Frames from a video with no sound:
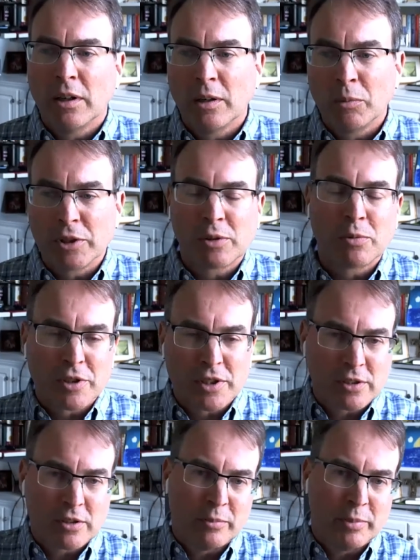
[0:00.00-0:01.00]
uh, which of
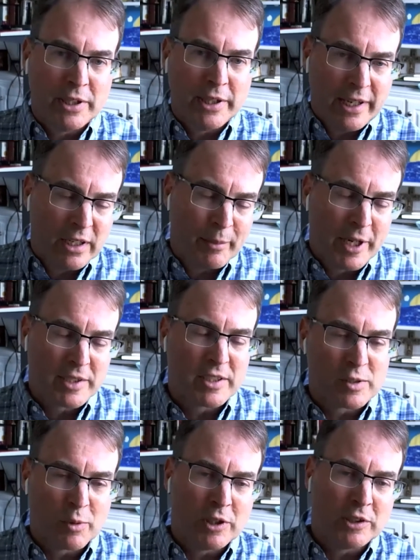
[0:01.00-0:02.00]
course could be the
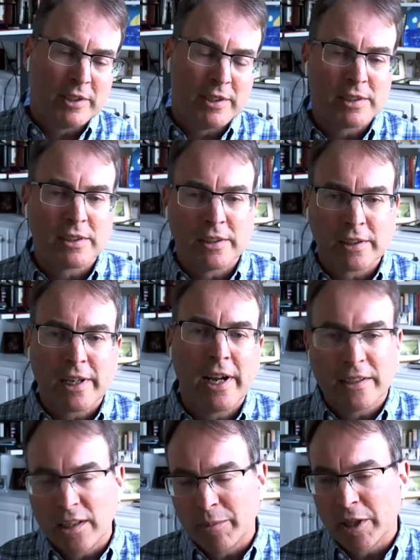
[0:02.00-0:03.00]
ams as well as uh,
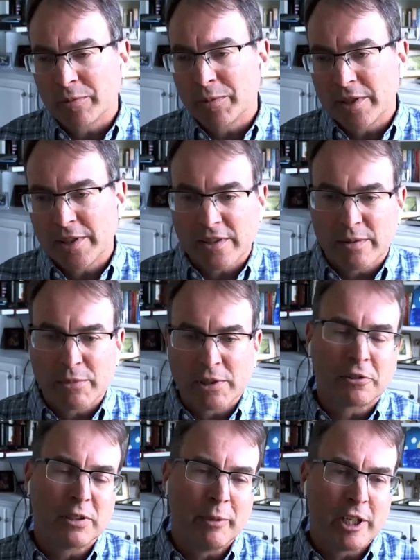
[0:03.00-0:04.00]
content management
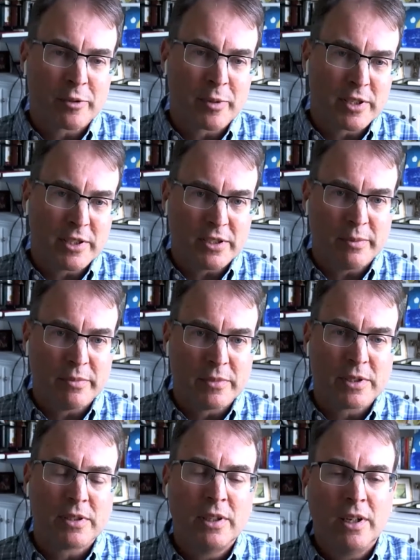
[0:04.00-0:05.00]
systems learning management
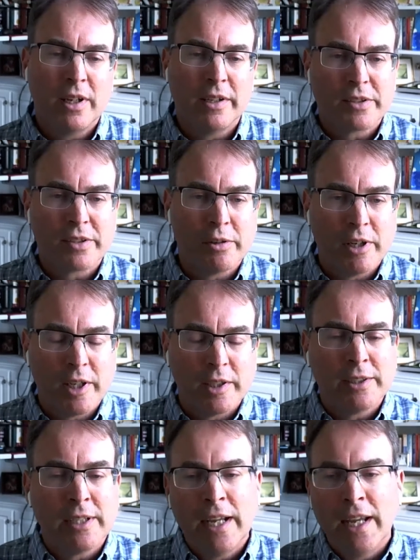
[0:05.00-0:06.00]
systems and so
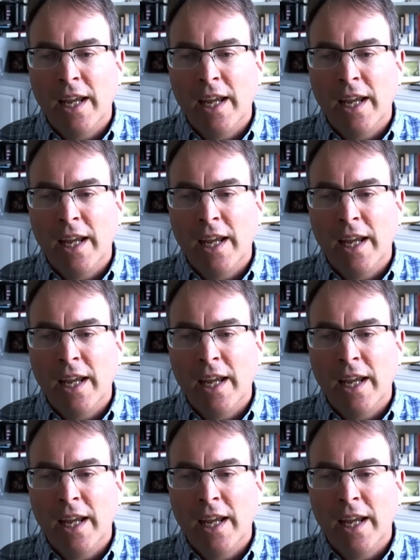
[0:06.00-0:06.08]
on